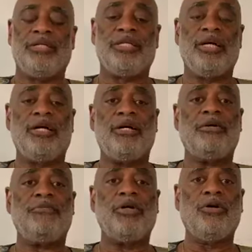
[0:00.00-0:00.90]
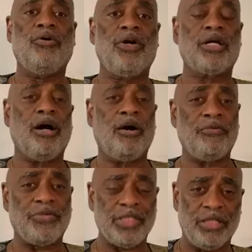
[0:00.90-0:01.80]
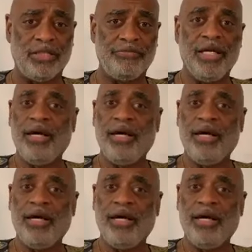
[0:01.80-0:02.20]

love or a call for love.